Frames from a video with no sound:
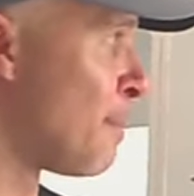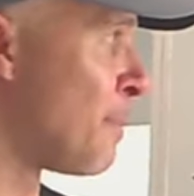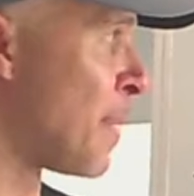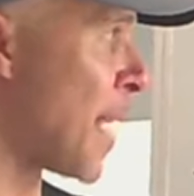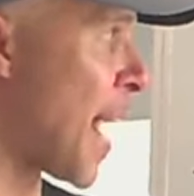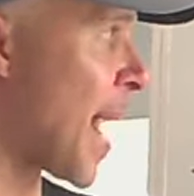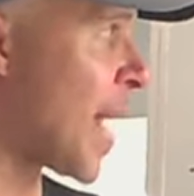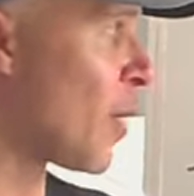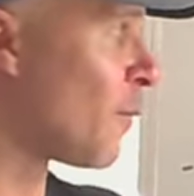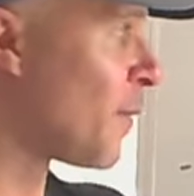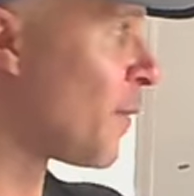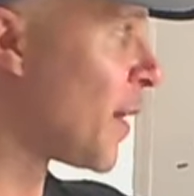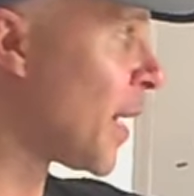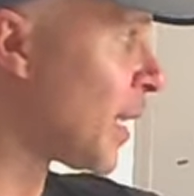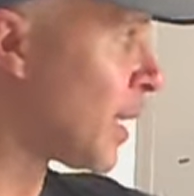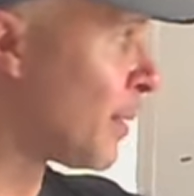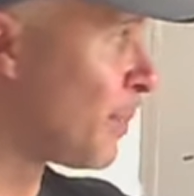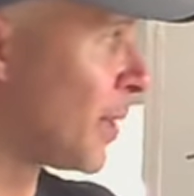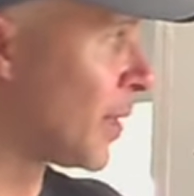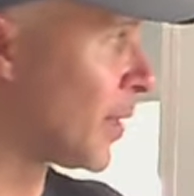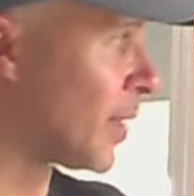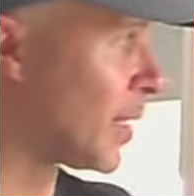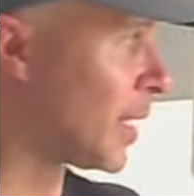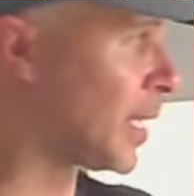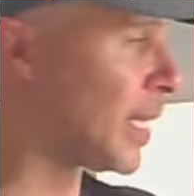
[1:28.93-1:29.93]

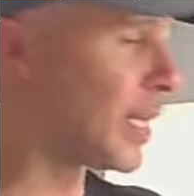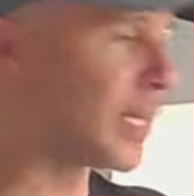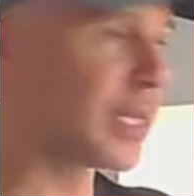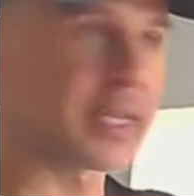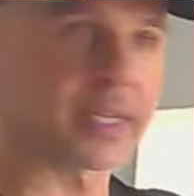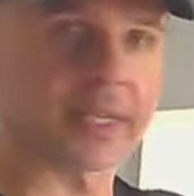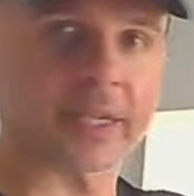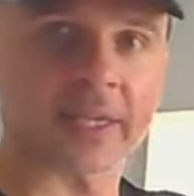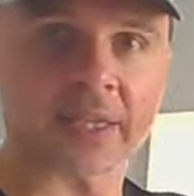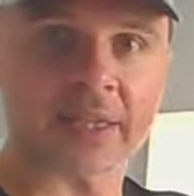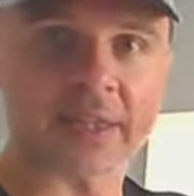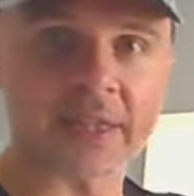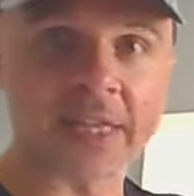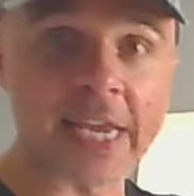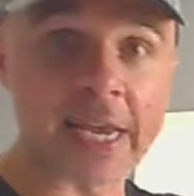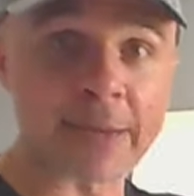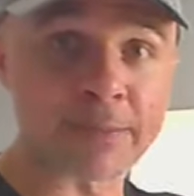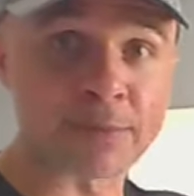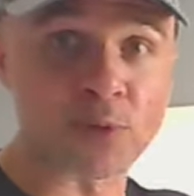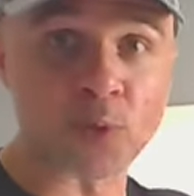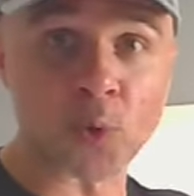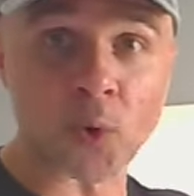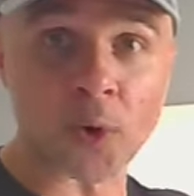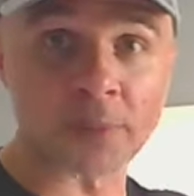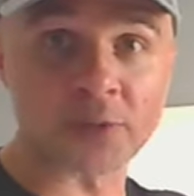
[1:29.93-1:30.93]
bioavailability, the
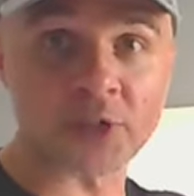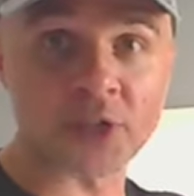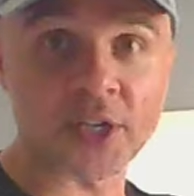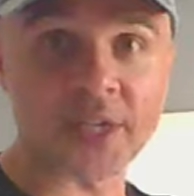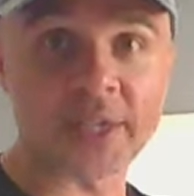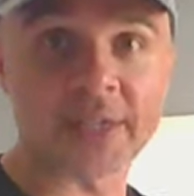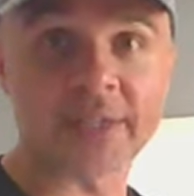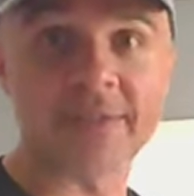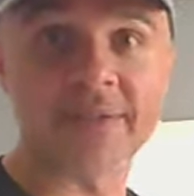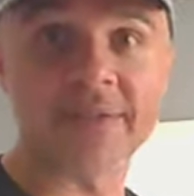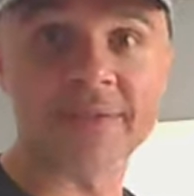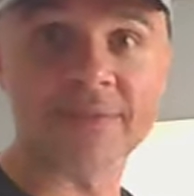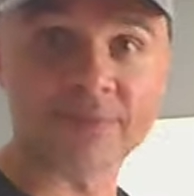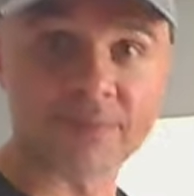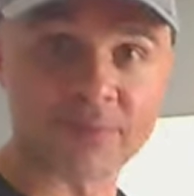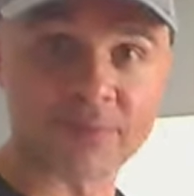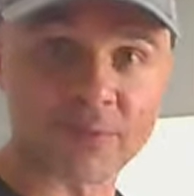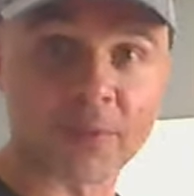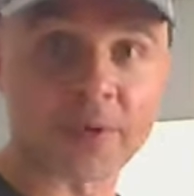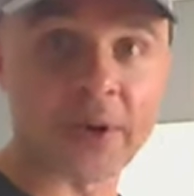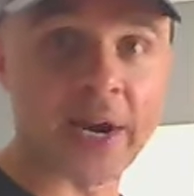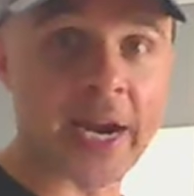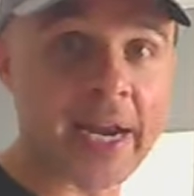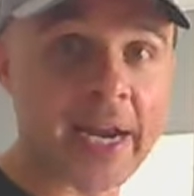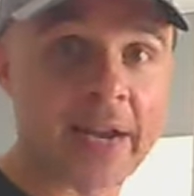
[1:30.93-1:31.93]
absorption
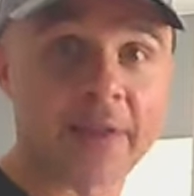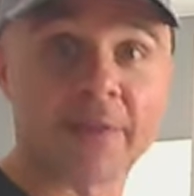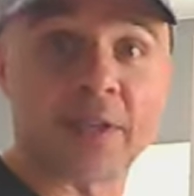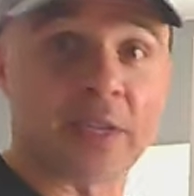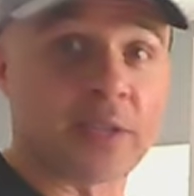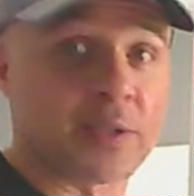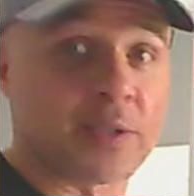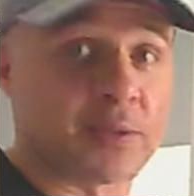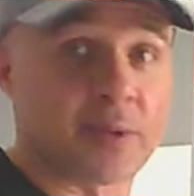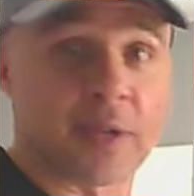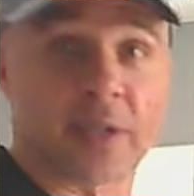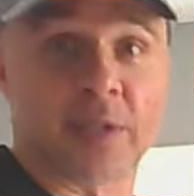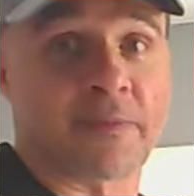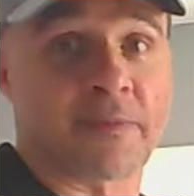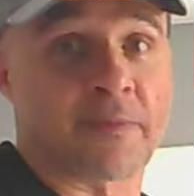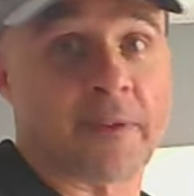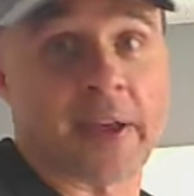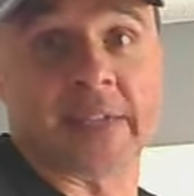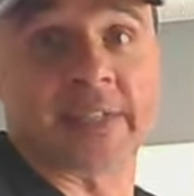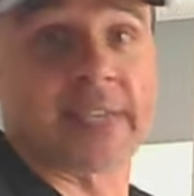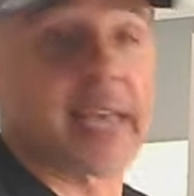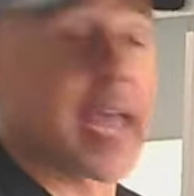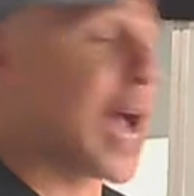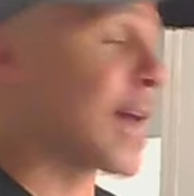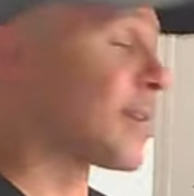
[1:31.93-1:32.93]
rate is, is
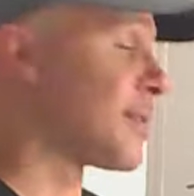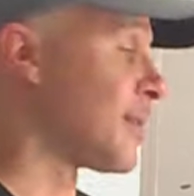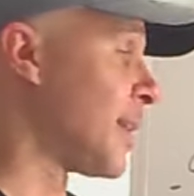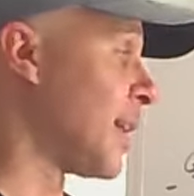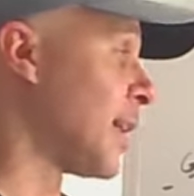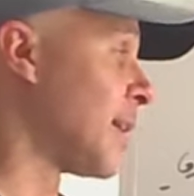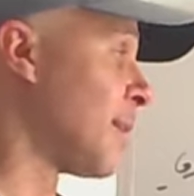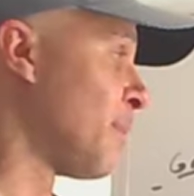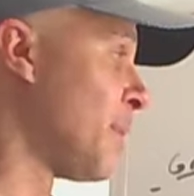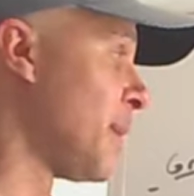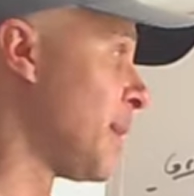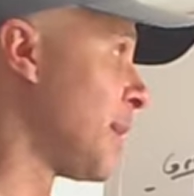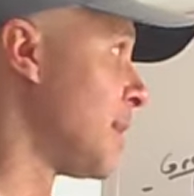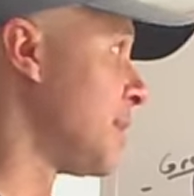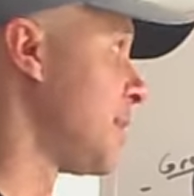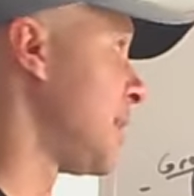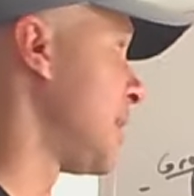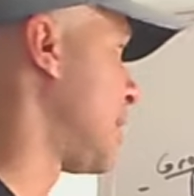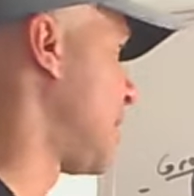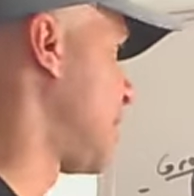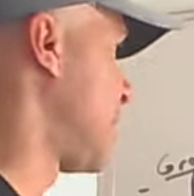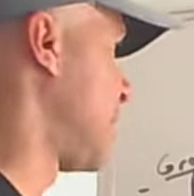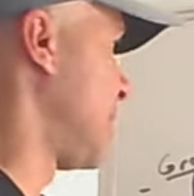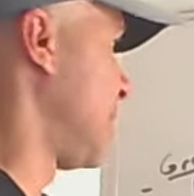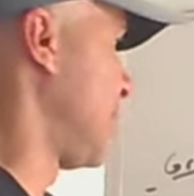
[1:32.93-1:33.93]
fantastic because
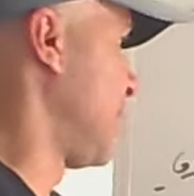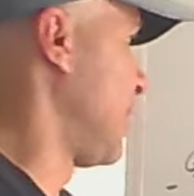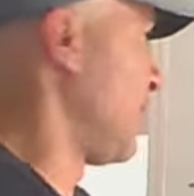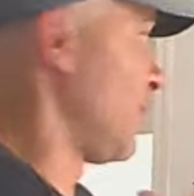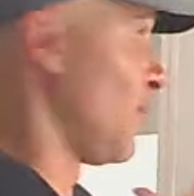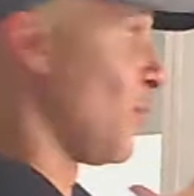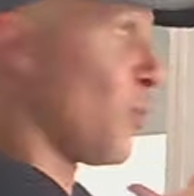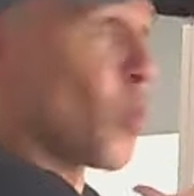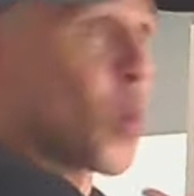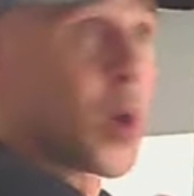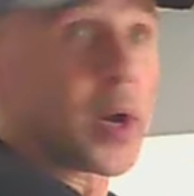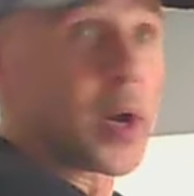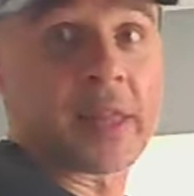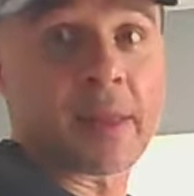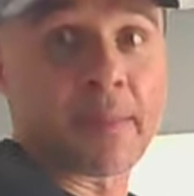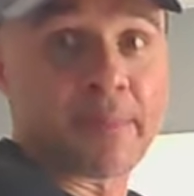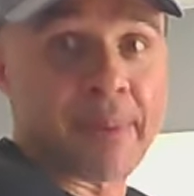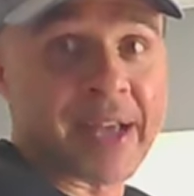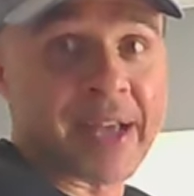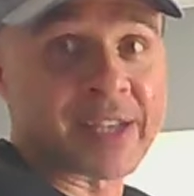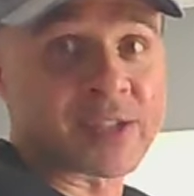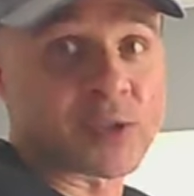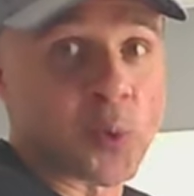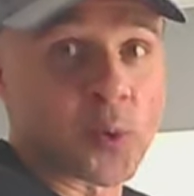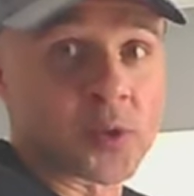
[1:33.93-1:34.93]
it's one of the
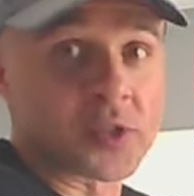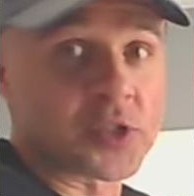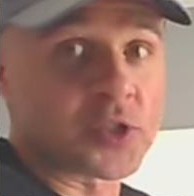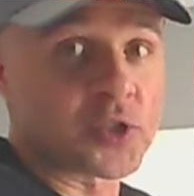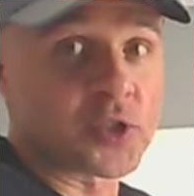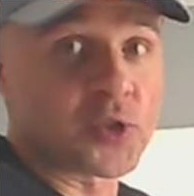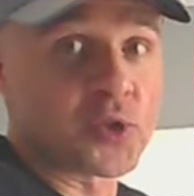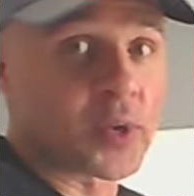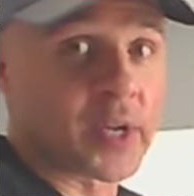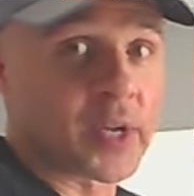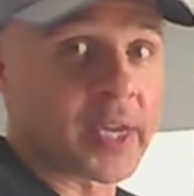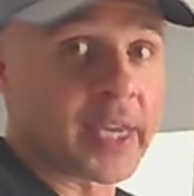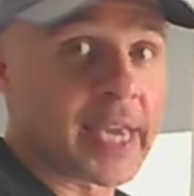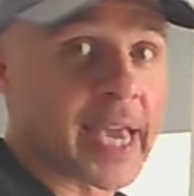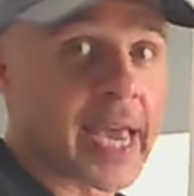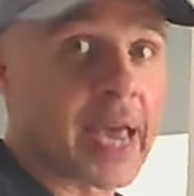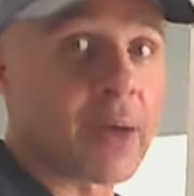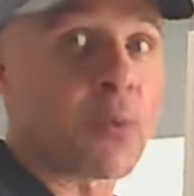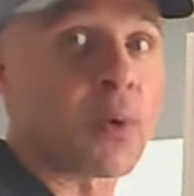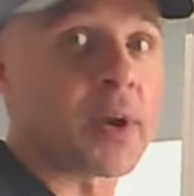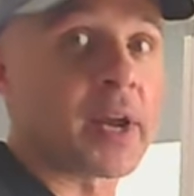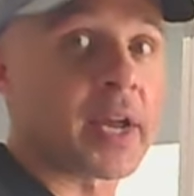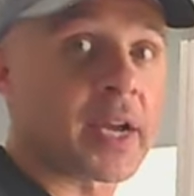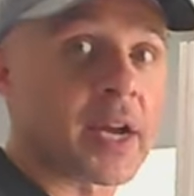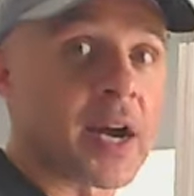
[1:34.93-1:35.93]
best sources you can
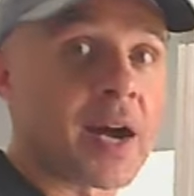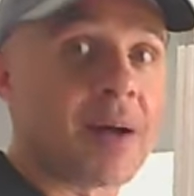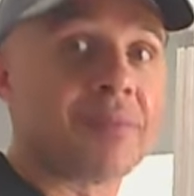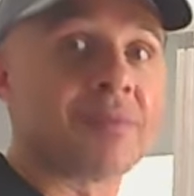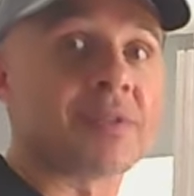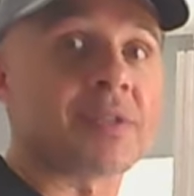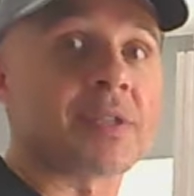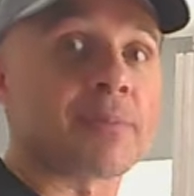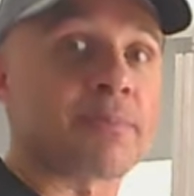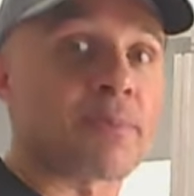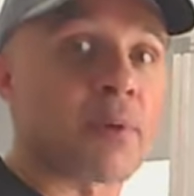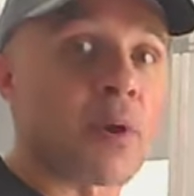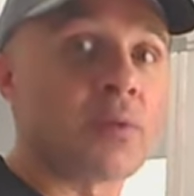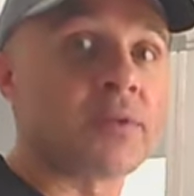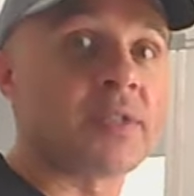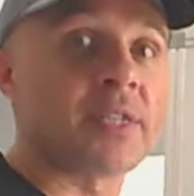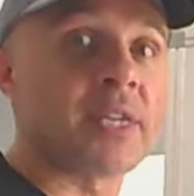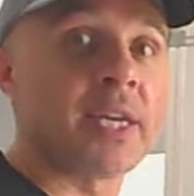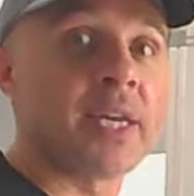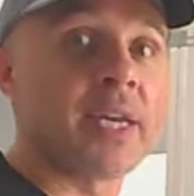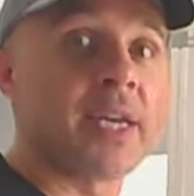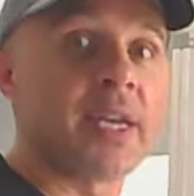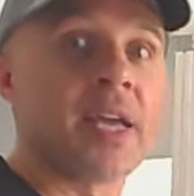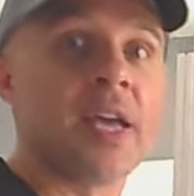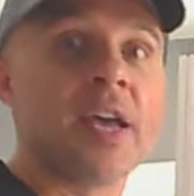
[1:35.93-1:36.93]
get when it comes to
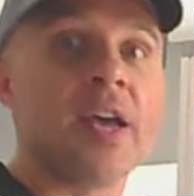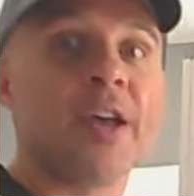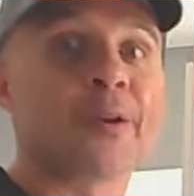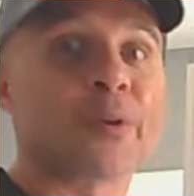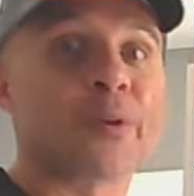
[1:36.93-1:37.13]
protein,